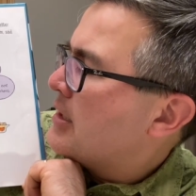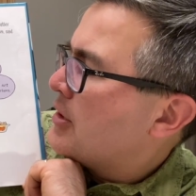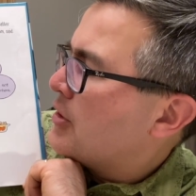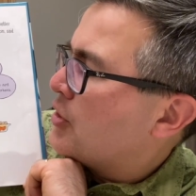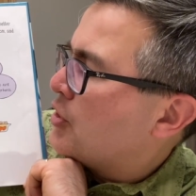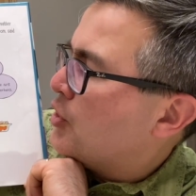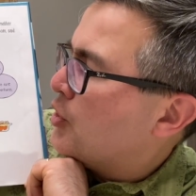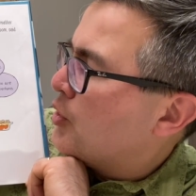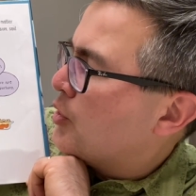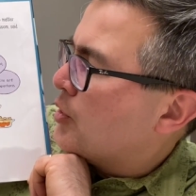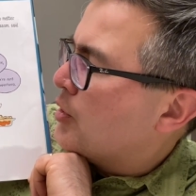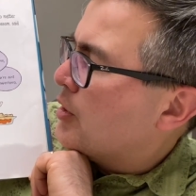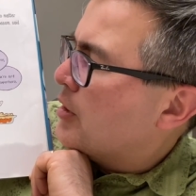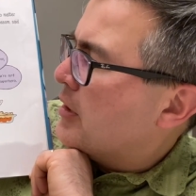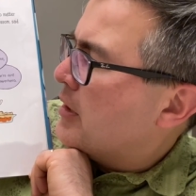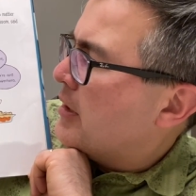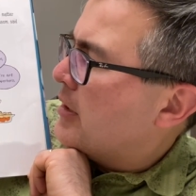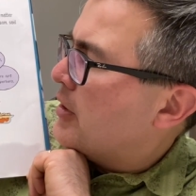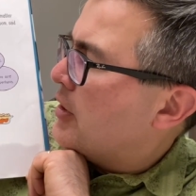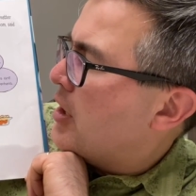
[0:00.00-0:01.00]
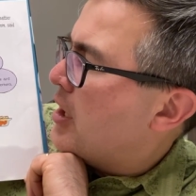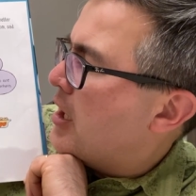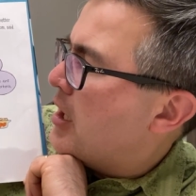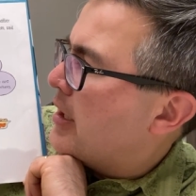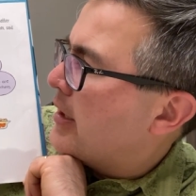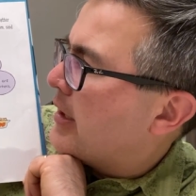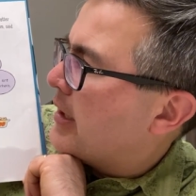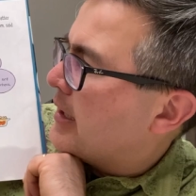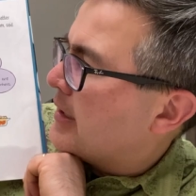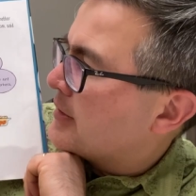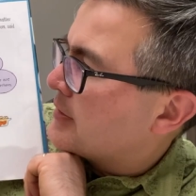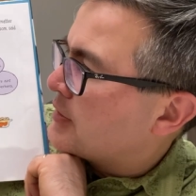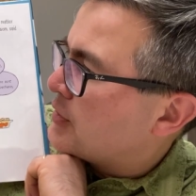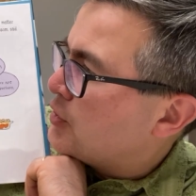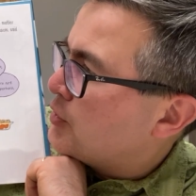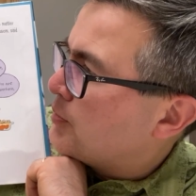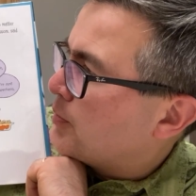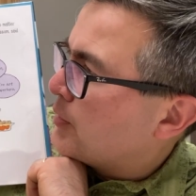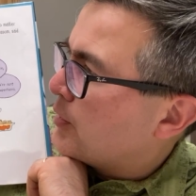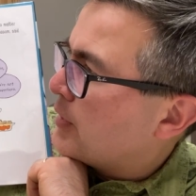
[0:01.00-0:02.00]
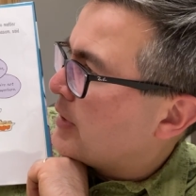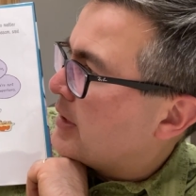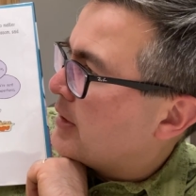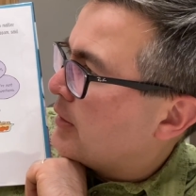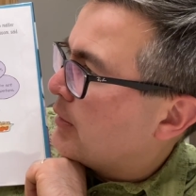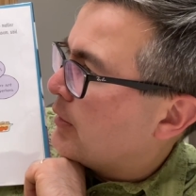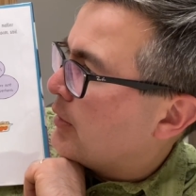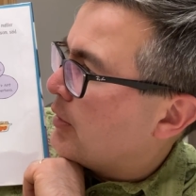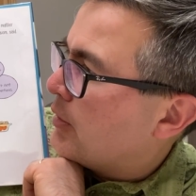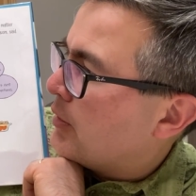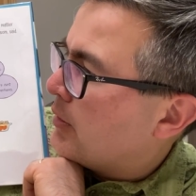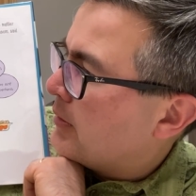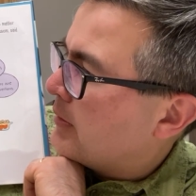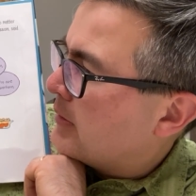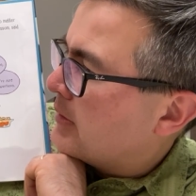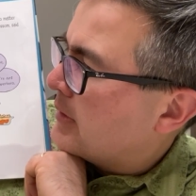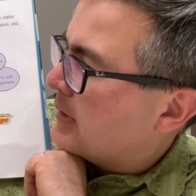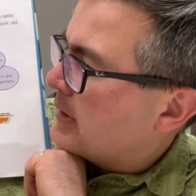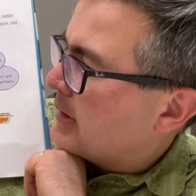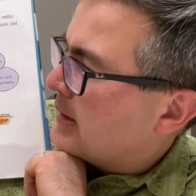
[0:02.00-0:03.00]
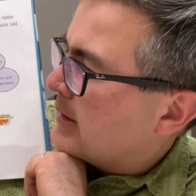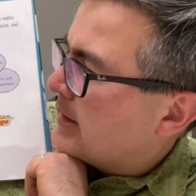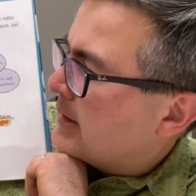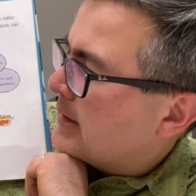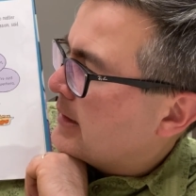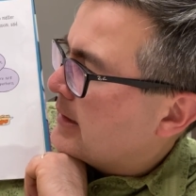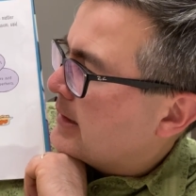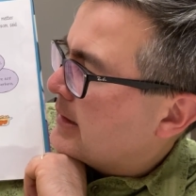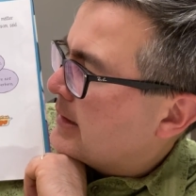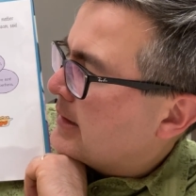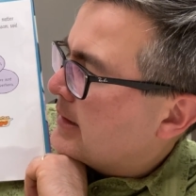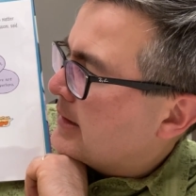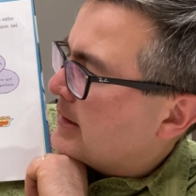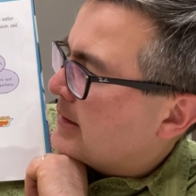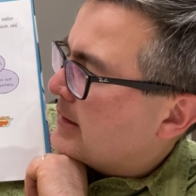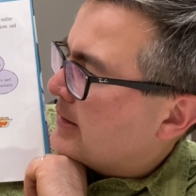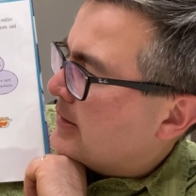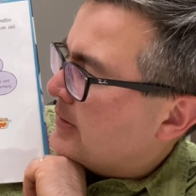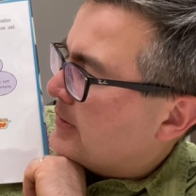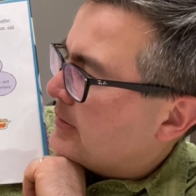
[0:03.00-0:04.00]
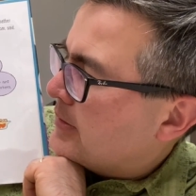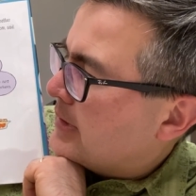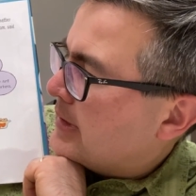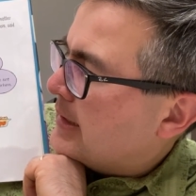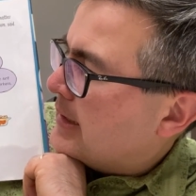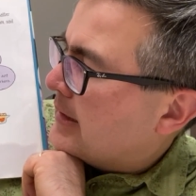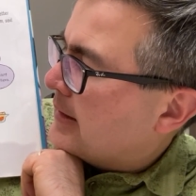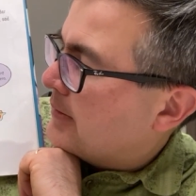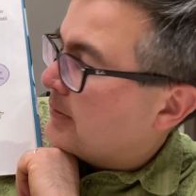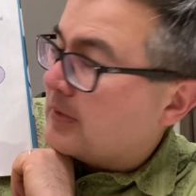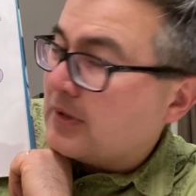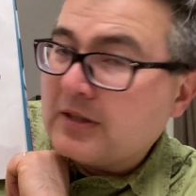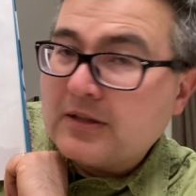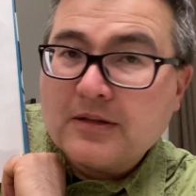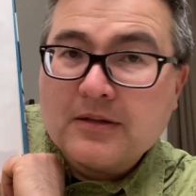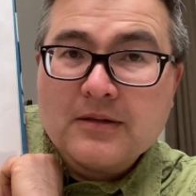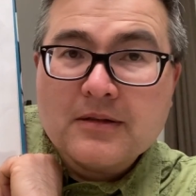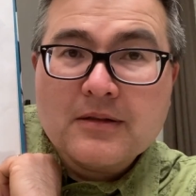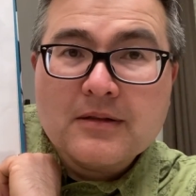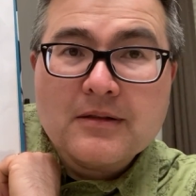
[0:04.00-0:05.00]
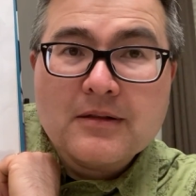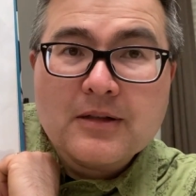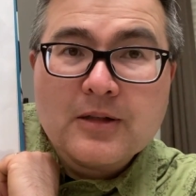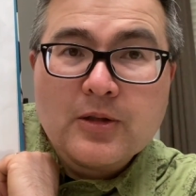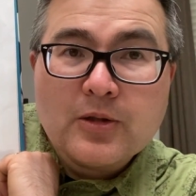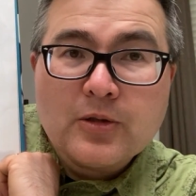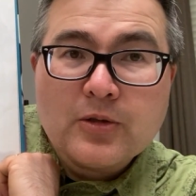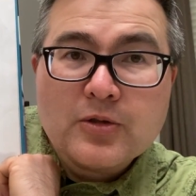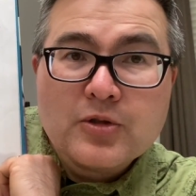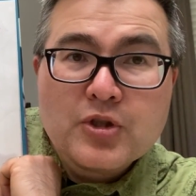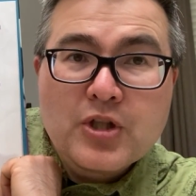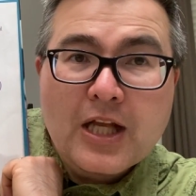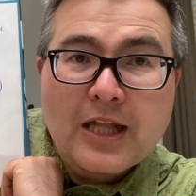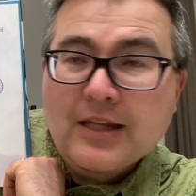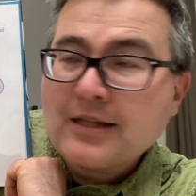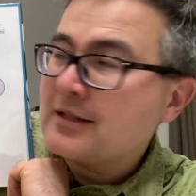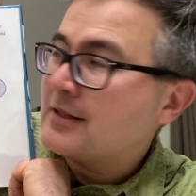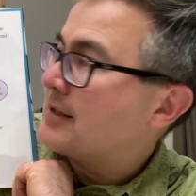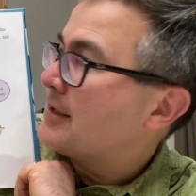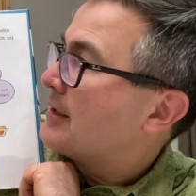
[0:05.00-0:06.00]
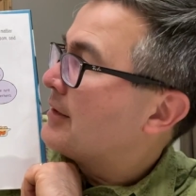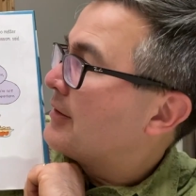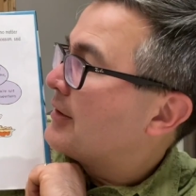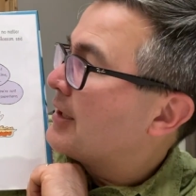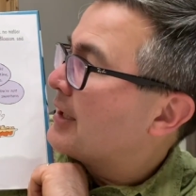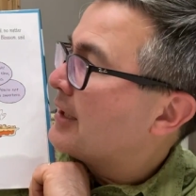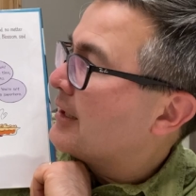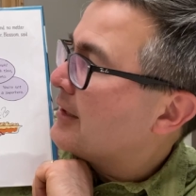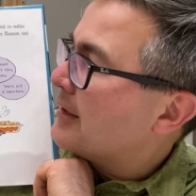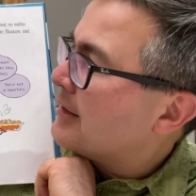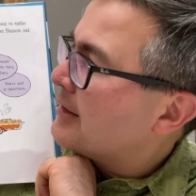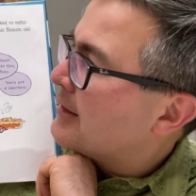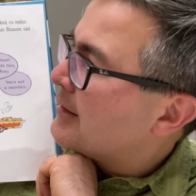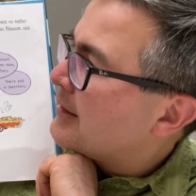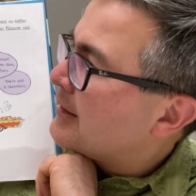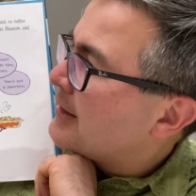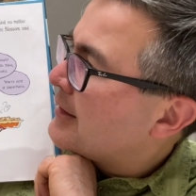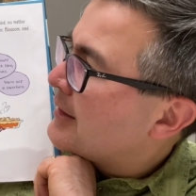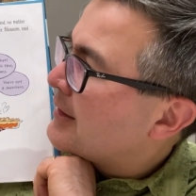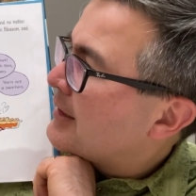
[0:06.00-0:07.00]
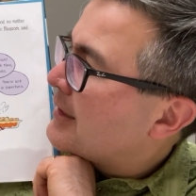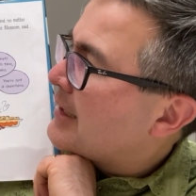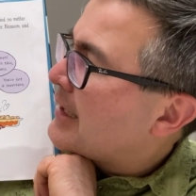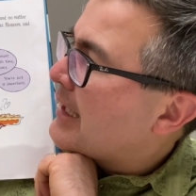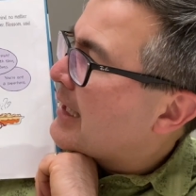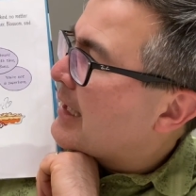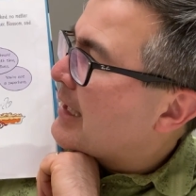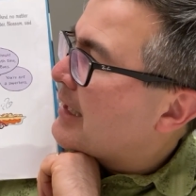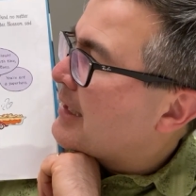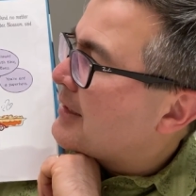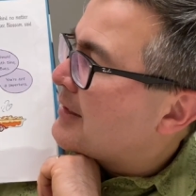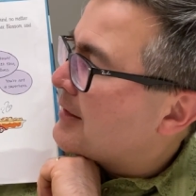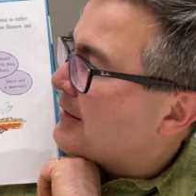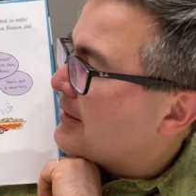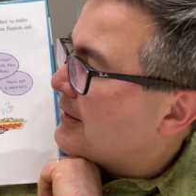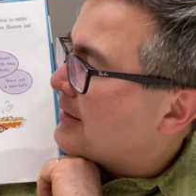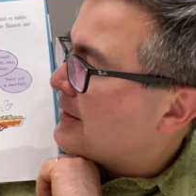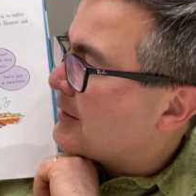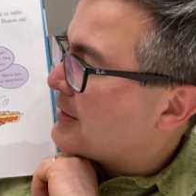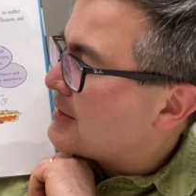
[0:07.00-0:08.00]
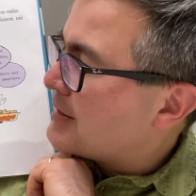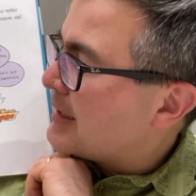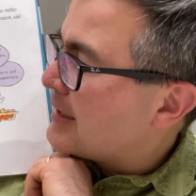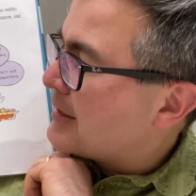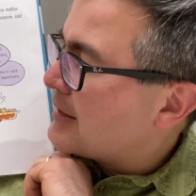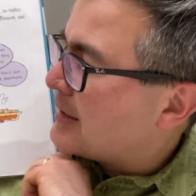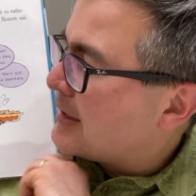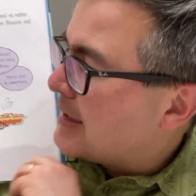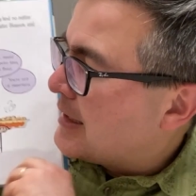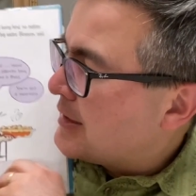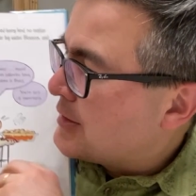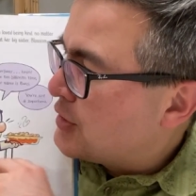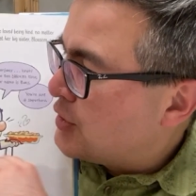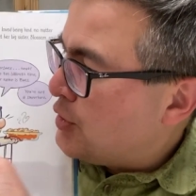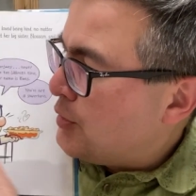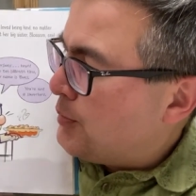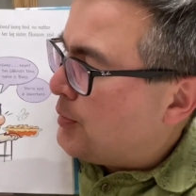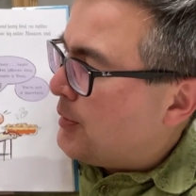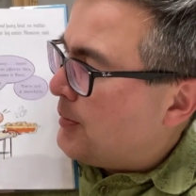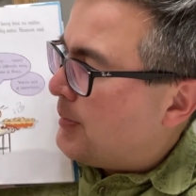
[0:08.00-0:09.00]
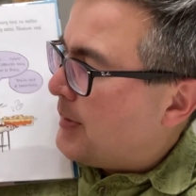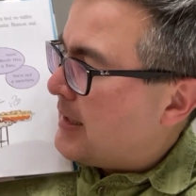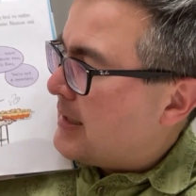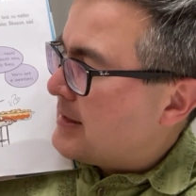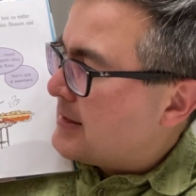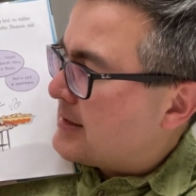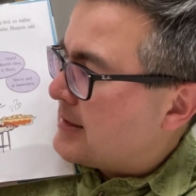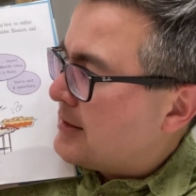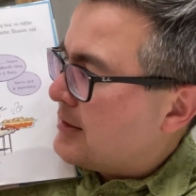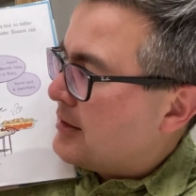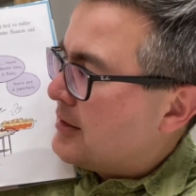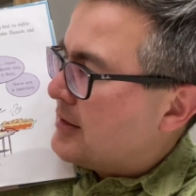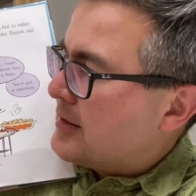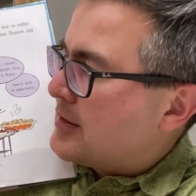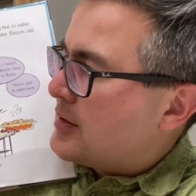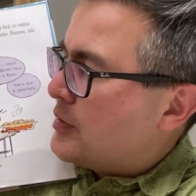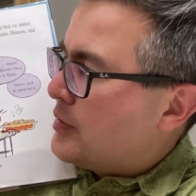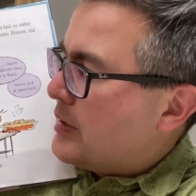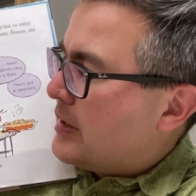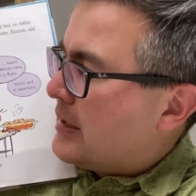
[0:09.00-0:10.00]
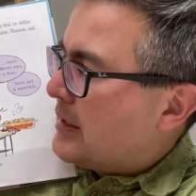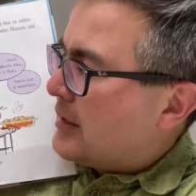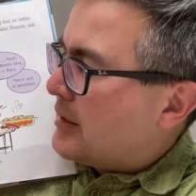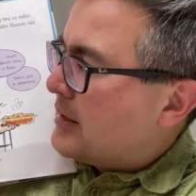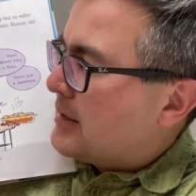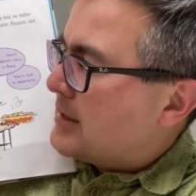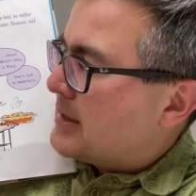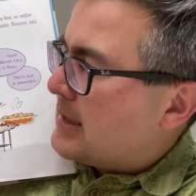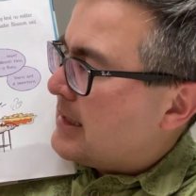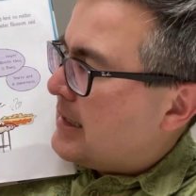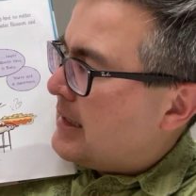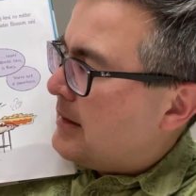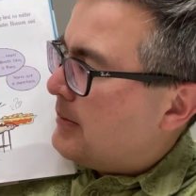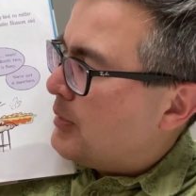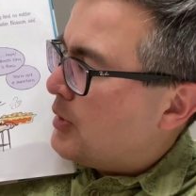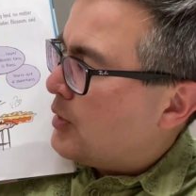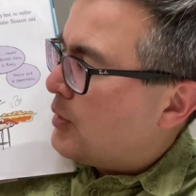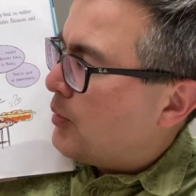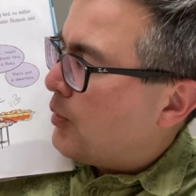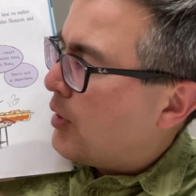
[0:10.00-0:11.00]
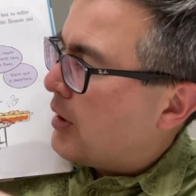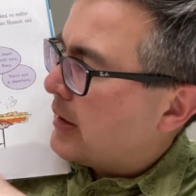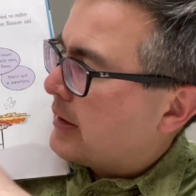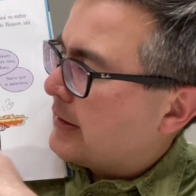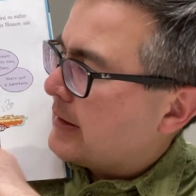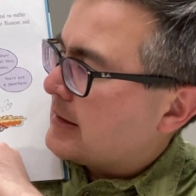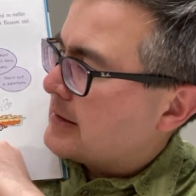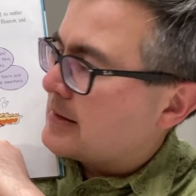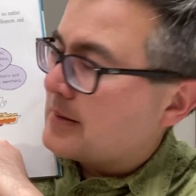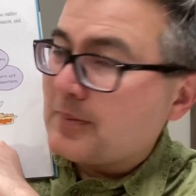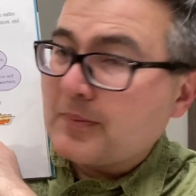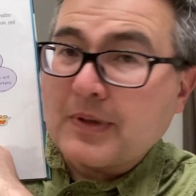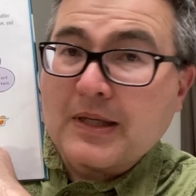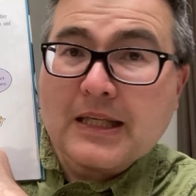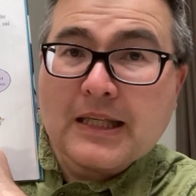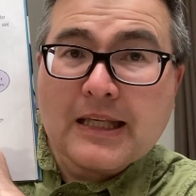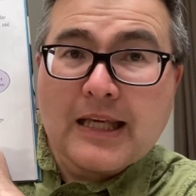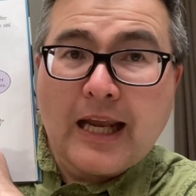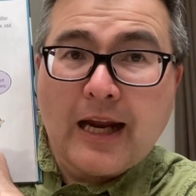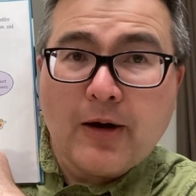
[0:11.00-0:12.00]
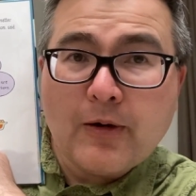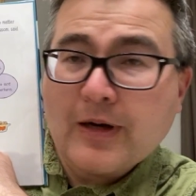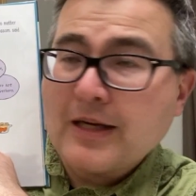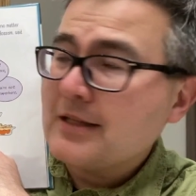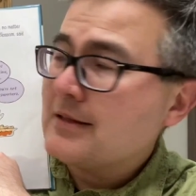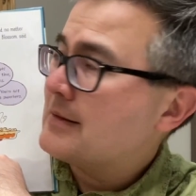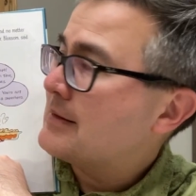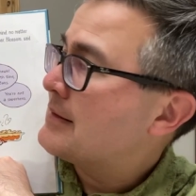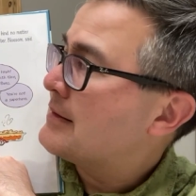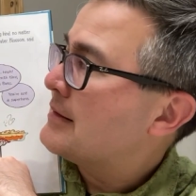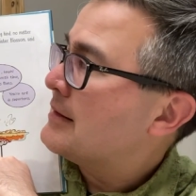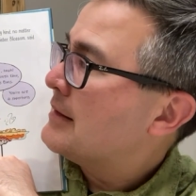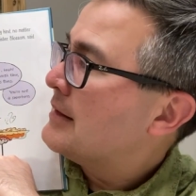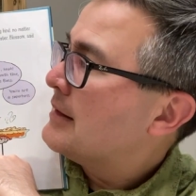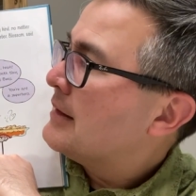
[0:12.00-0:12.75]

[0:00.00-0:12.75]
You're not a superhero. Okay, well, a little jealousy there. And looks like SUPERBUNS here is doing a good deed about watering some carrots.